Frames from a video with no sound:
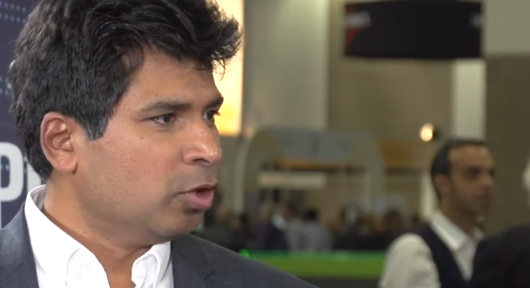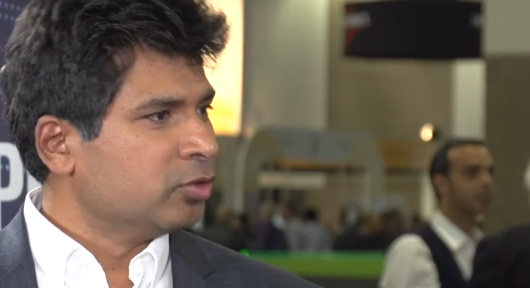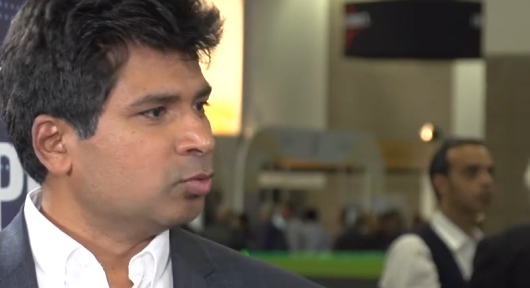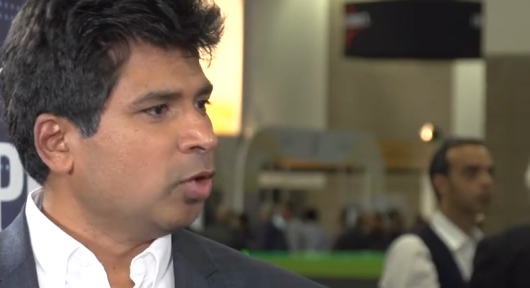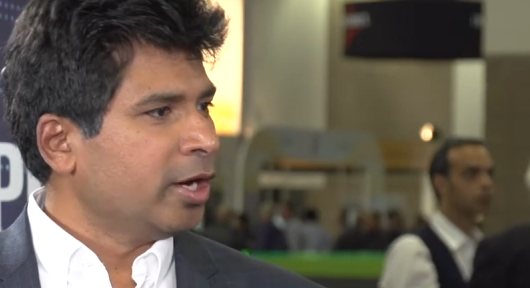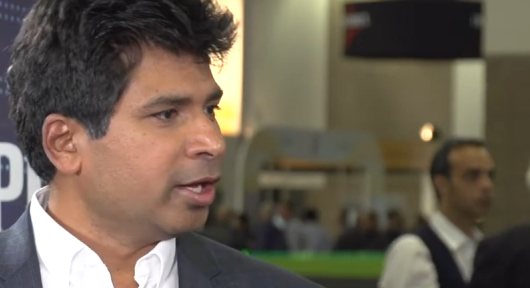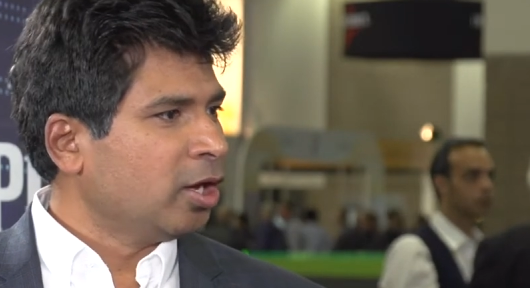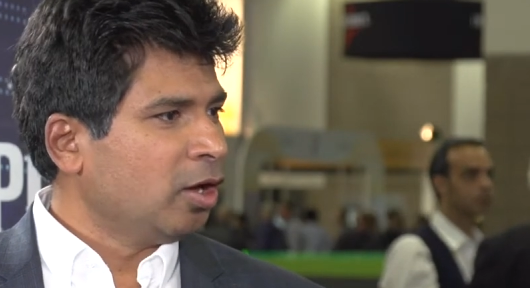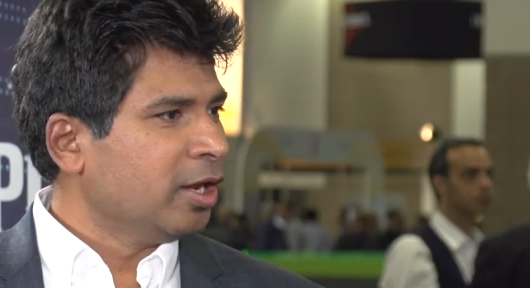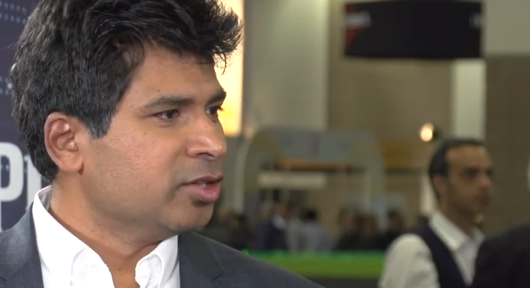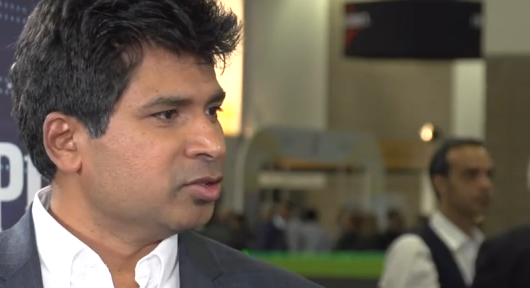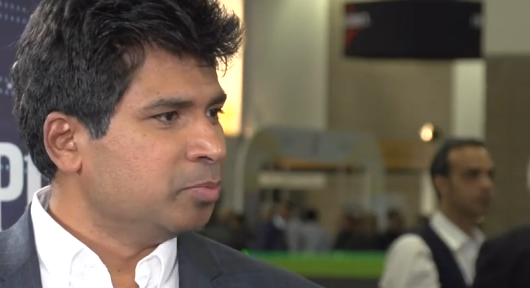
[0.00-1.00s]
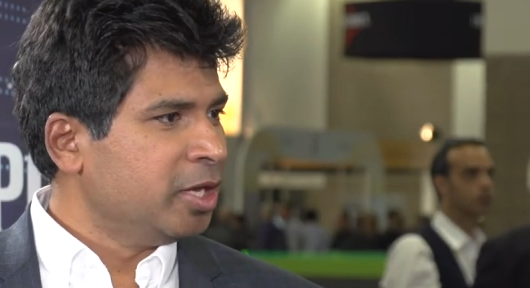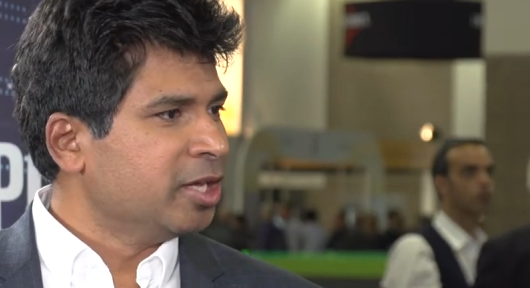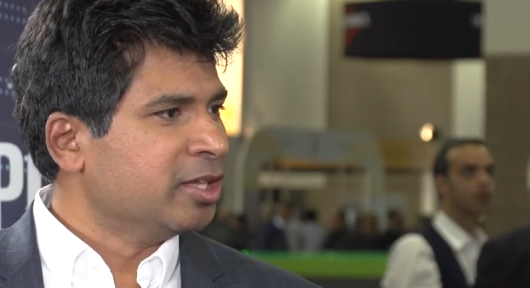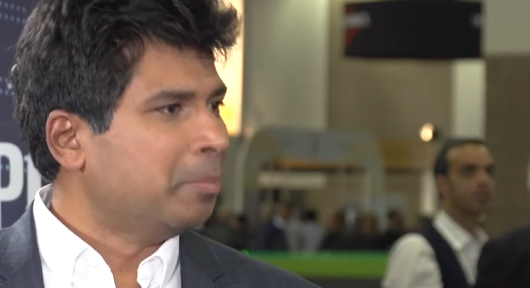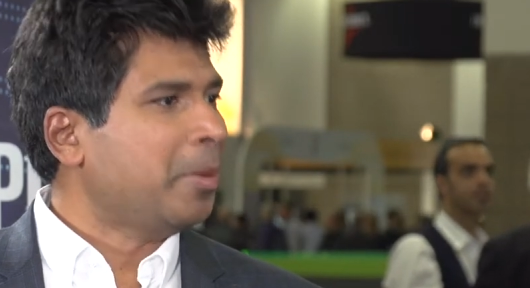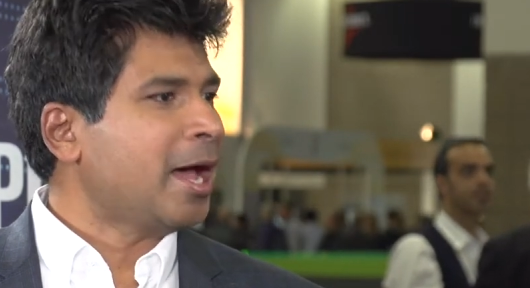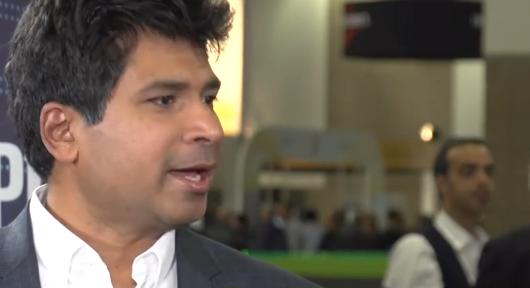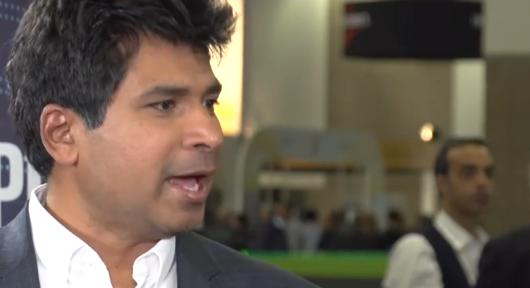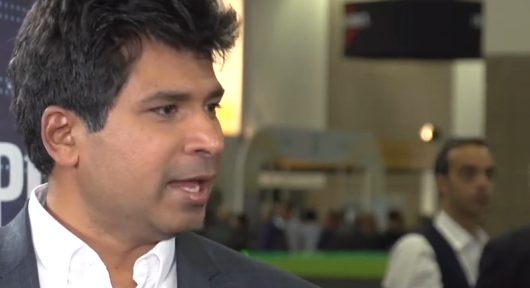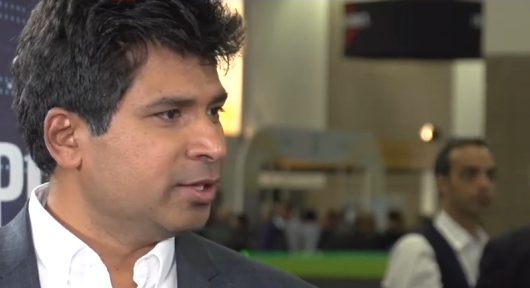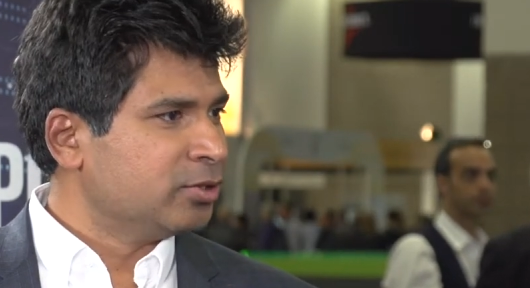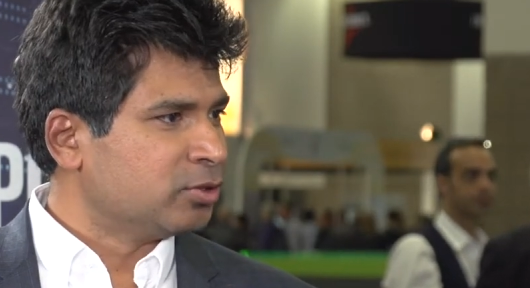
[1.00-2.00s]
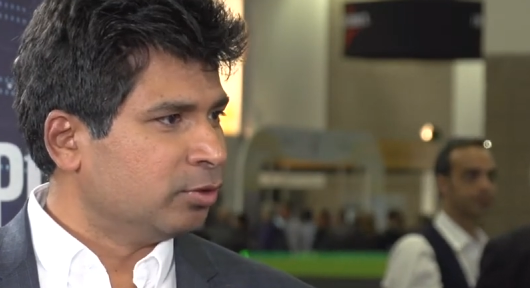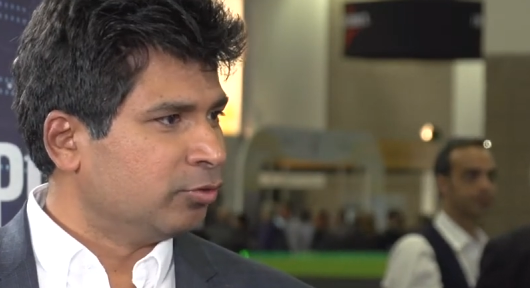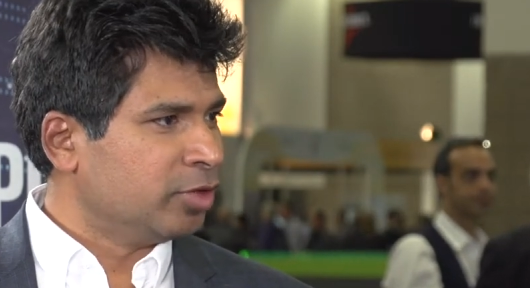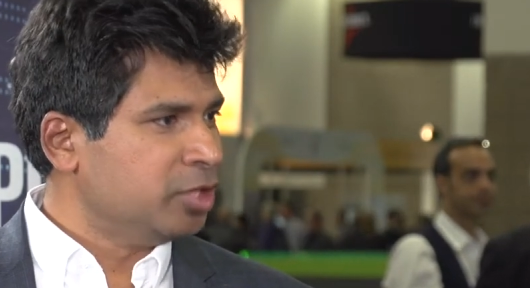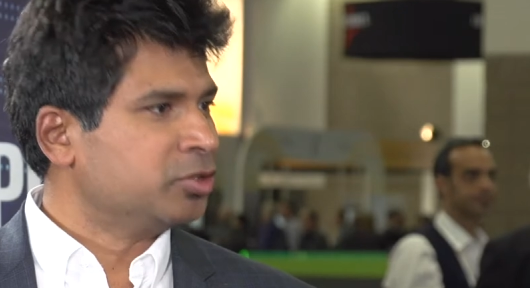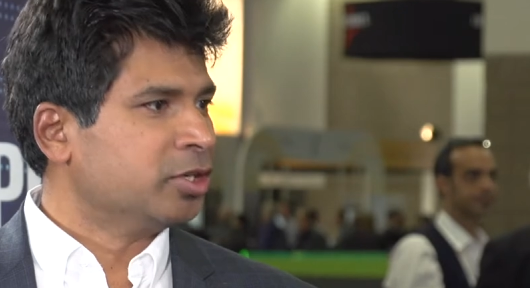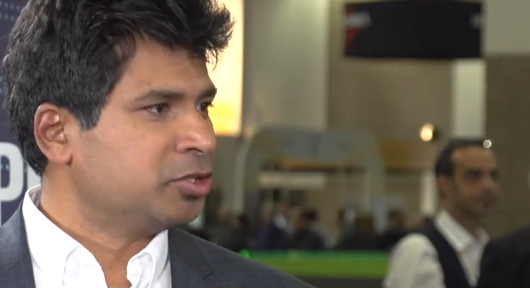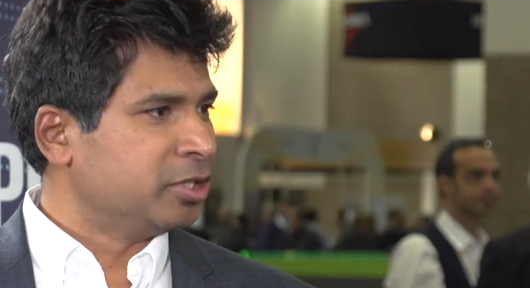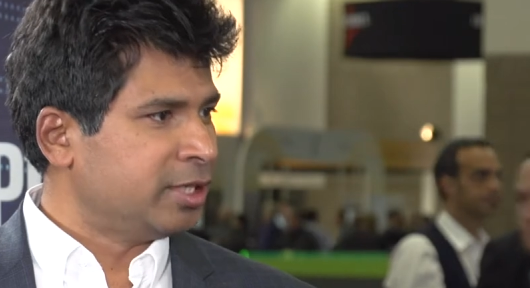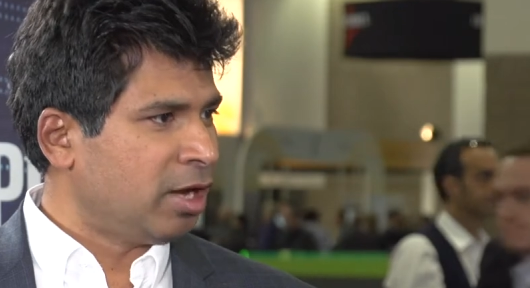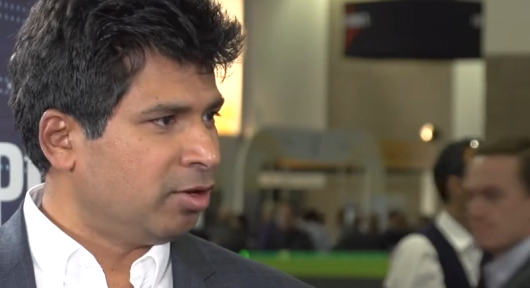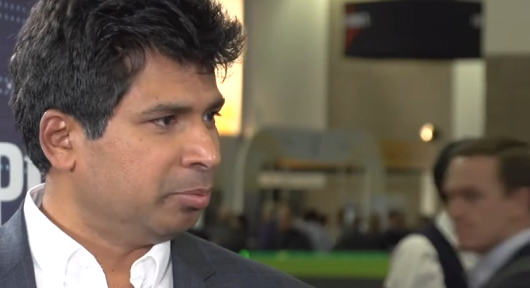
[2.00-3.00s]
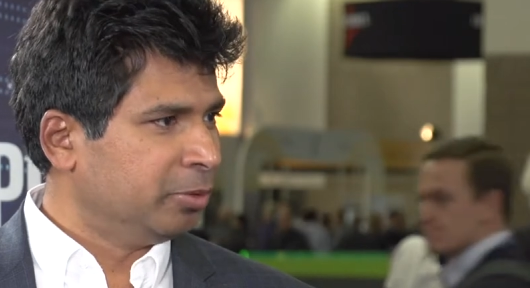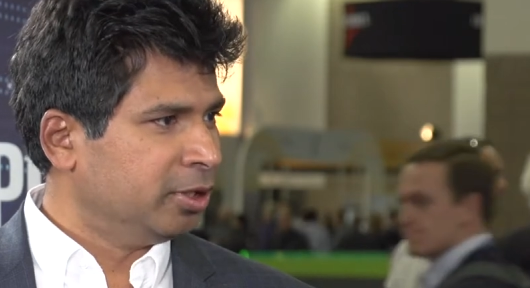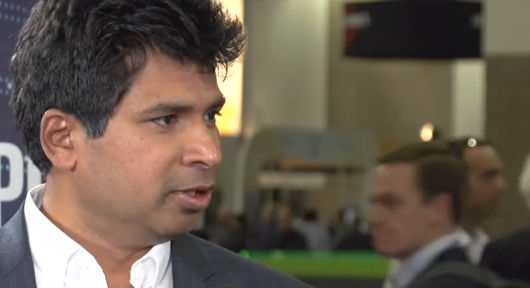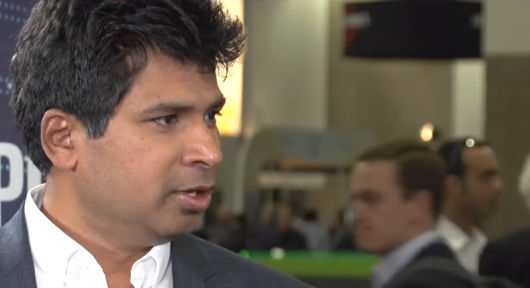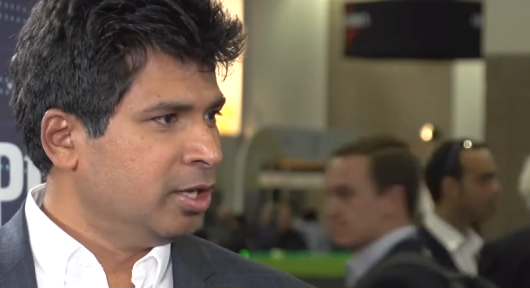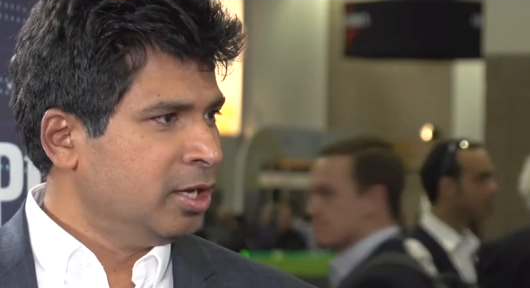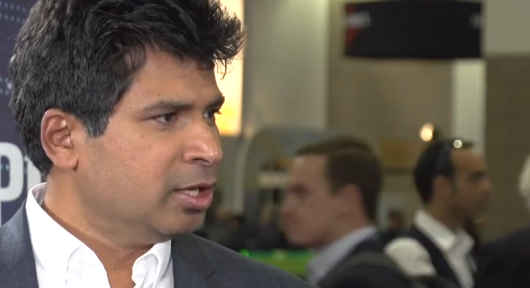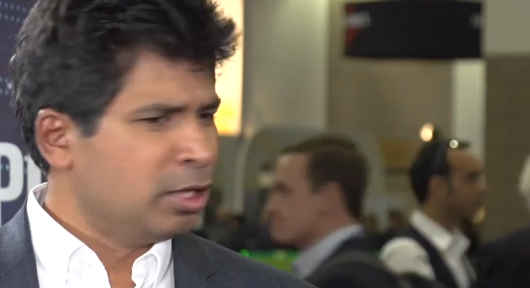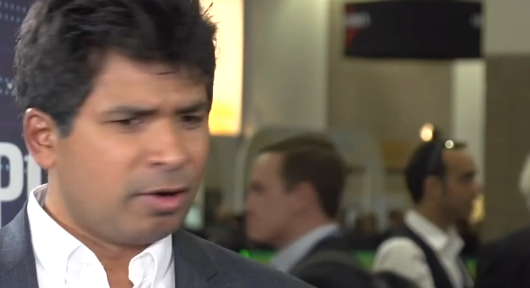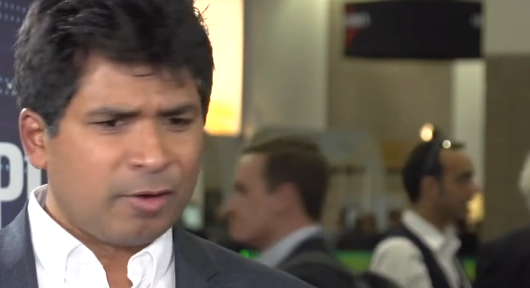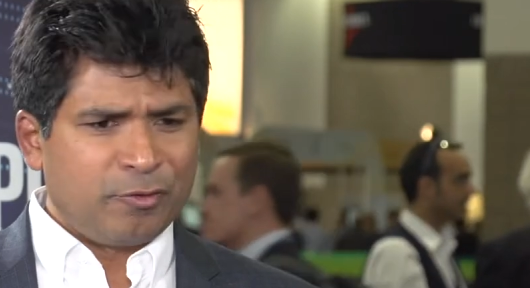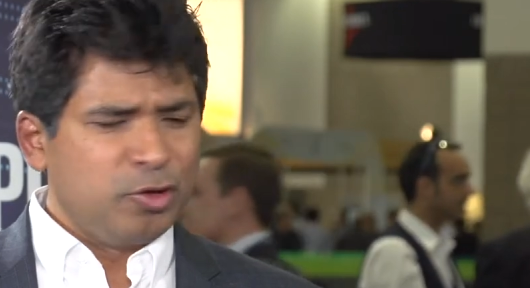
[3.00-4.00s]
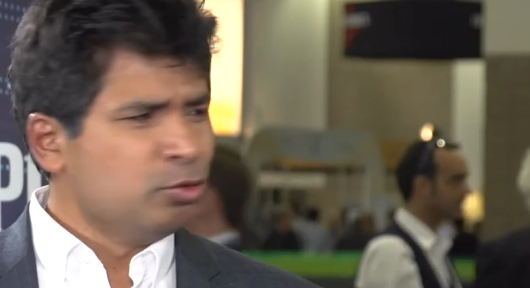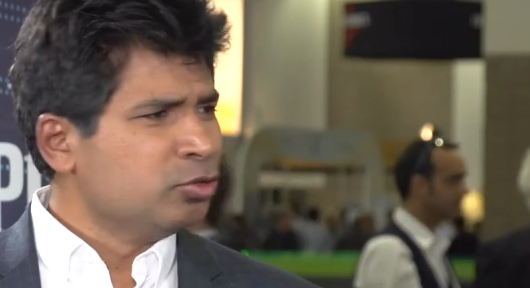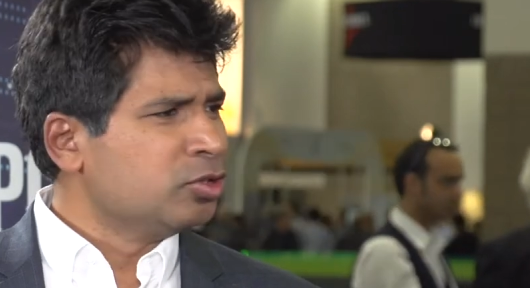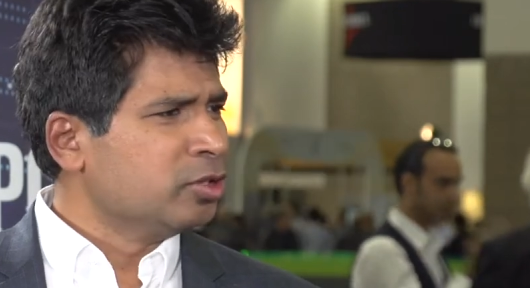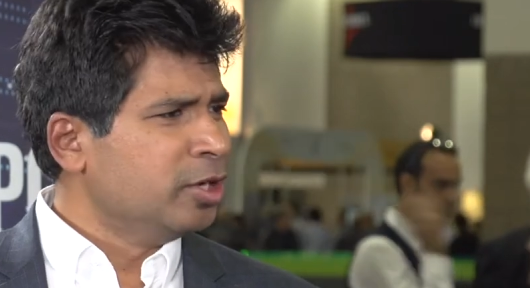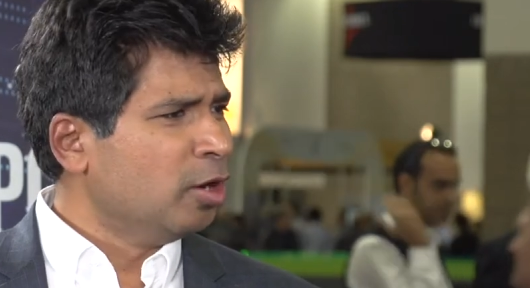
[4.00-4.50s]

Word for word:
Speaker 1: was what I call as being in the back alleys of research and development. There were a few you